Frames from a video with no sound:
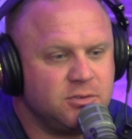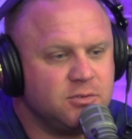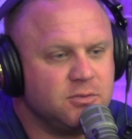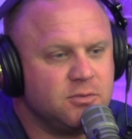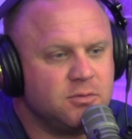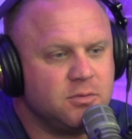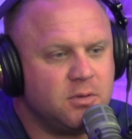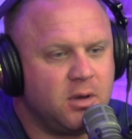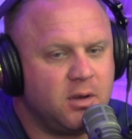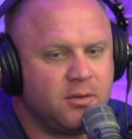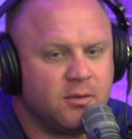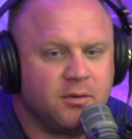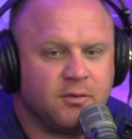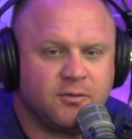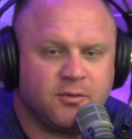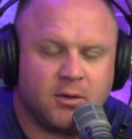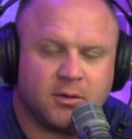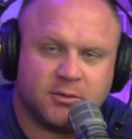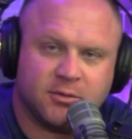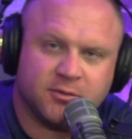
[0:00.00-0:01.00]
to other
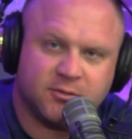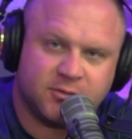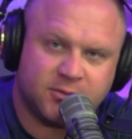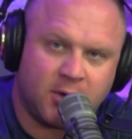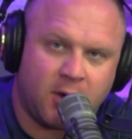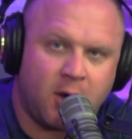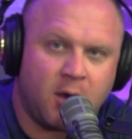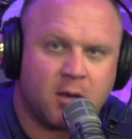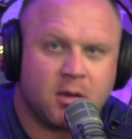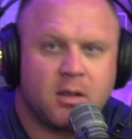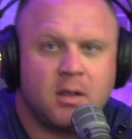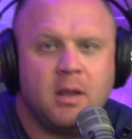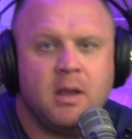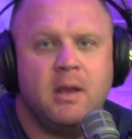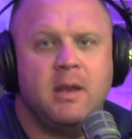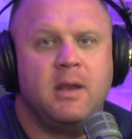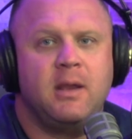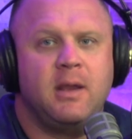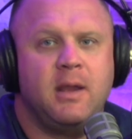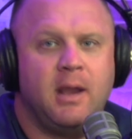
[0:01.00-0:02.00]
instructors talk
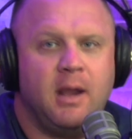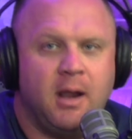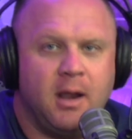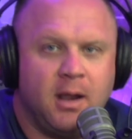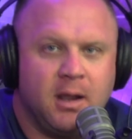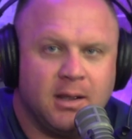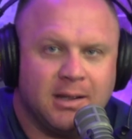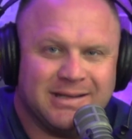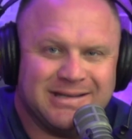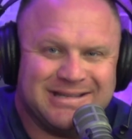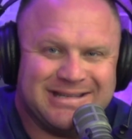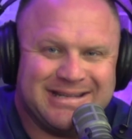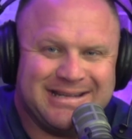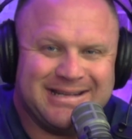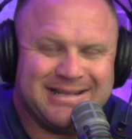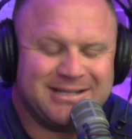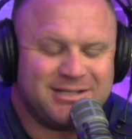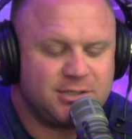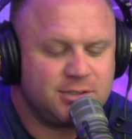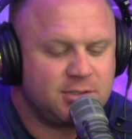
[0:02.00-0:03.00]
uh, and
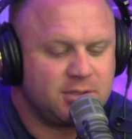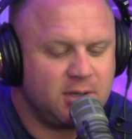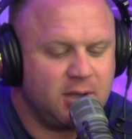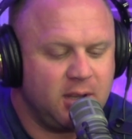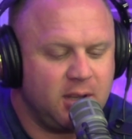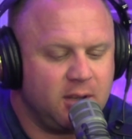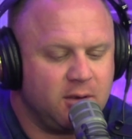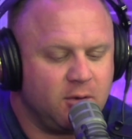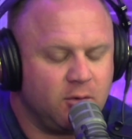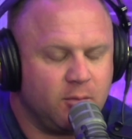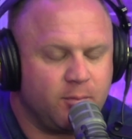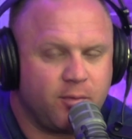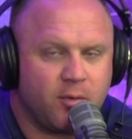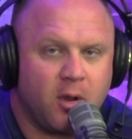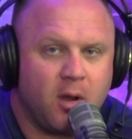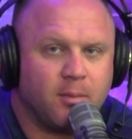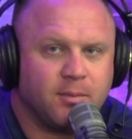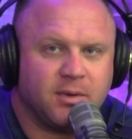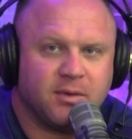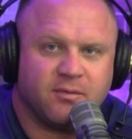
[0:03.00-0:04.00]
teach, it'll
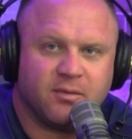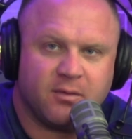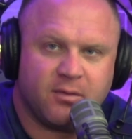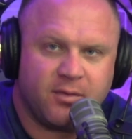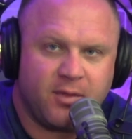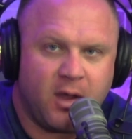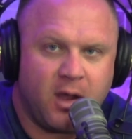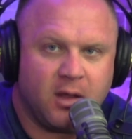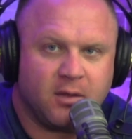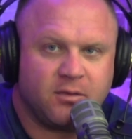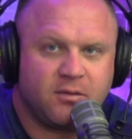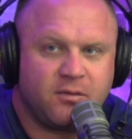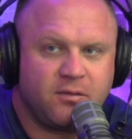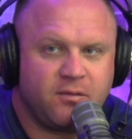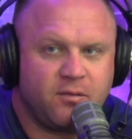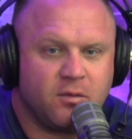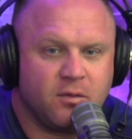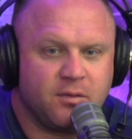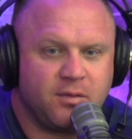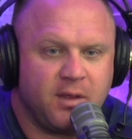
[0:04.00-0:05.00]
prompt different thoughts
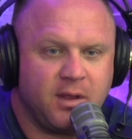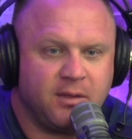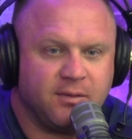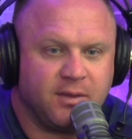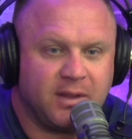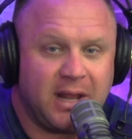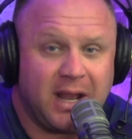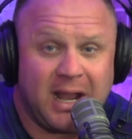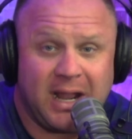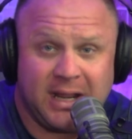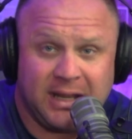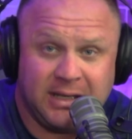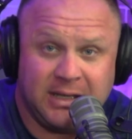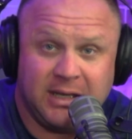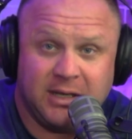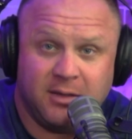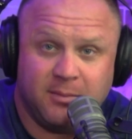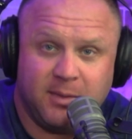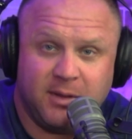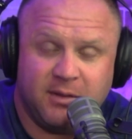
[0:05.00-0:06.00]
for things that I
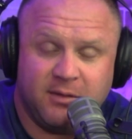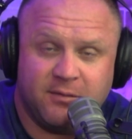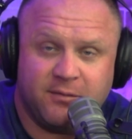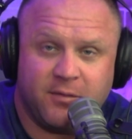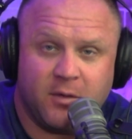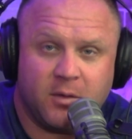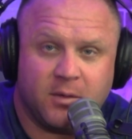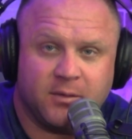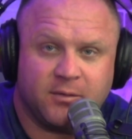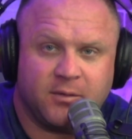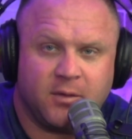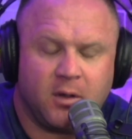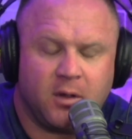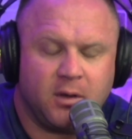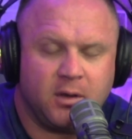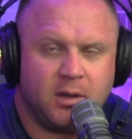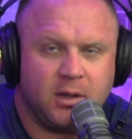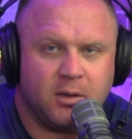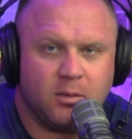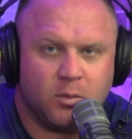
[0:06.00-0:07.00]
need to be focused
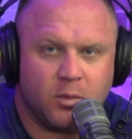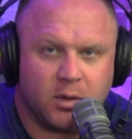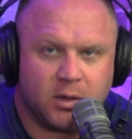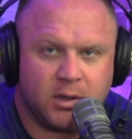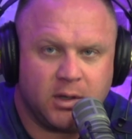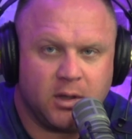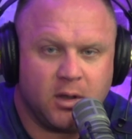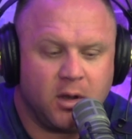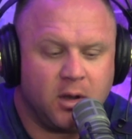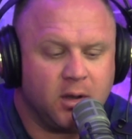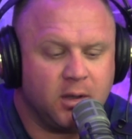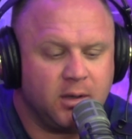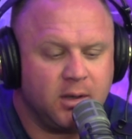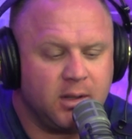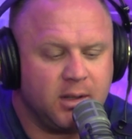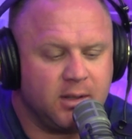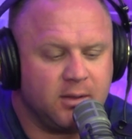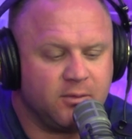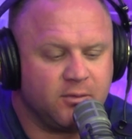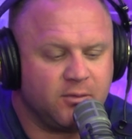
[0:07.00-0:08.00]
on and working on.
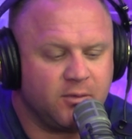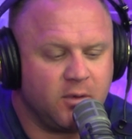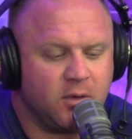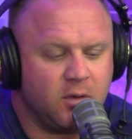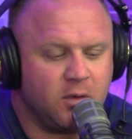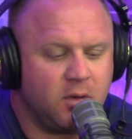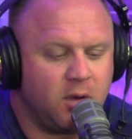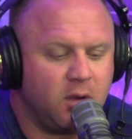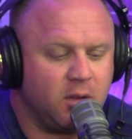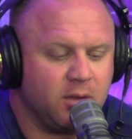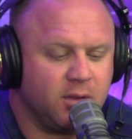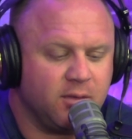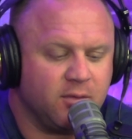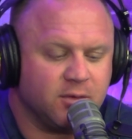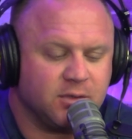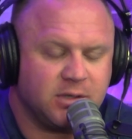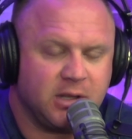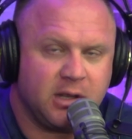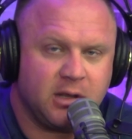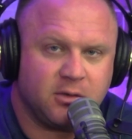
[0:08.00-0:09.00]
And so I'll
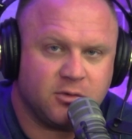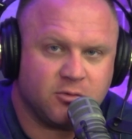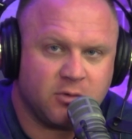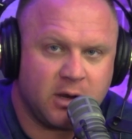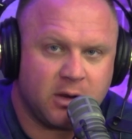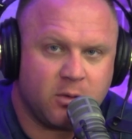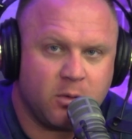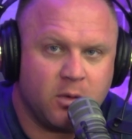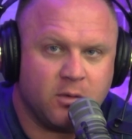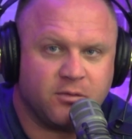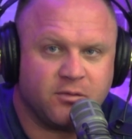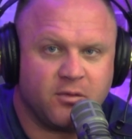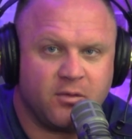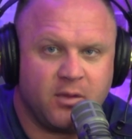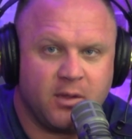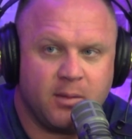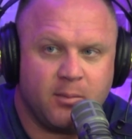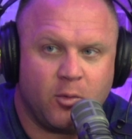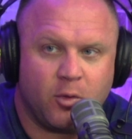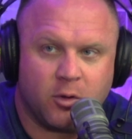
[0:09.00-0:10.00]
either take direct quotes for
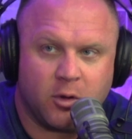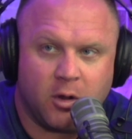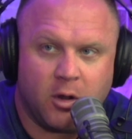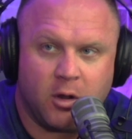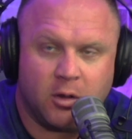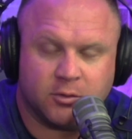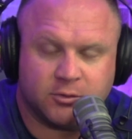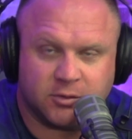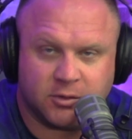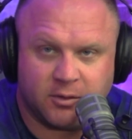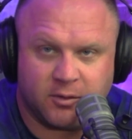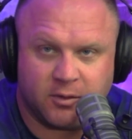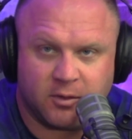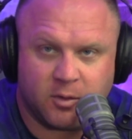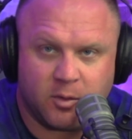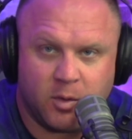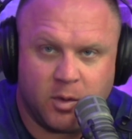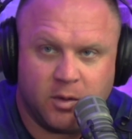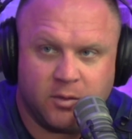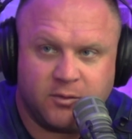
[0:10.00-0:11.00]
them or alter their
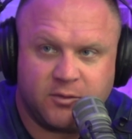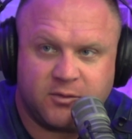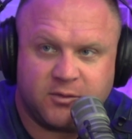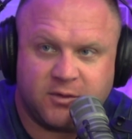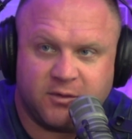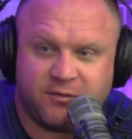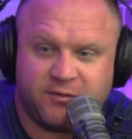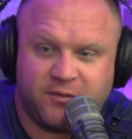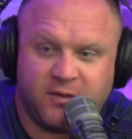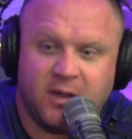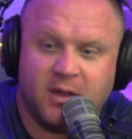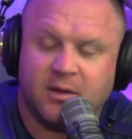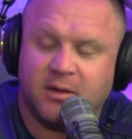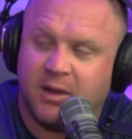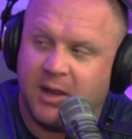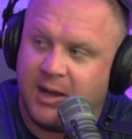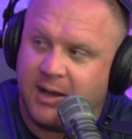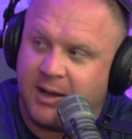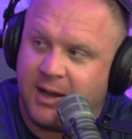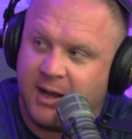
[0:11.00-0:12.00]
quotes to fit
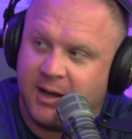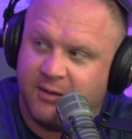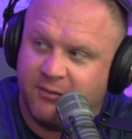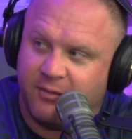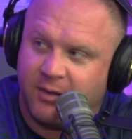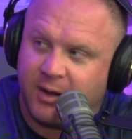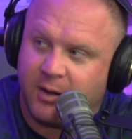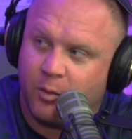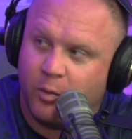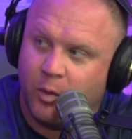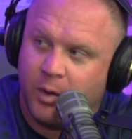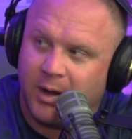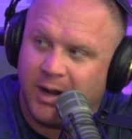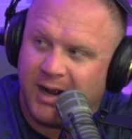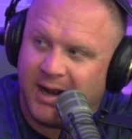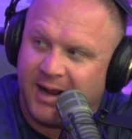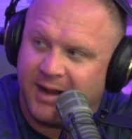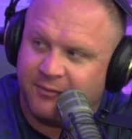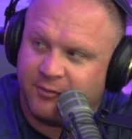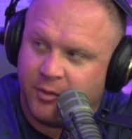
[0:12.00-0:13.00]
like kind of like what
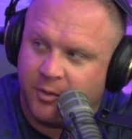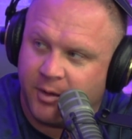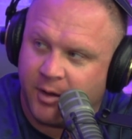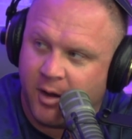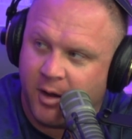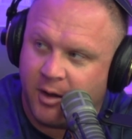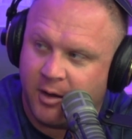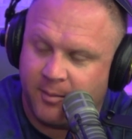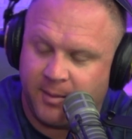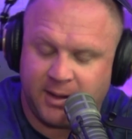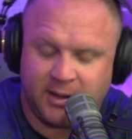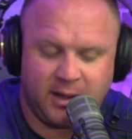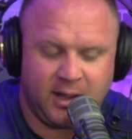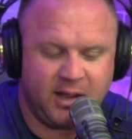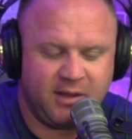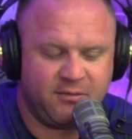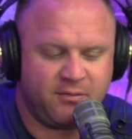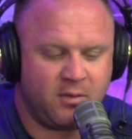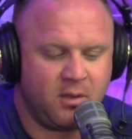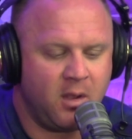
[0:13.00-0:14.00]
I have going on in my
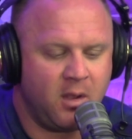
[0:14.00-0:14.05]
life.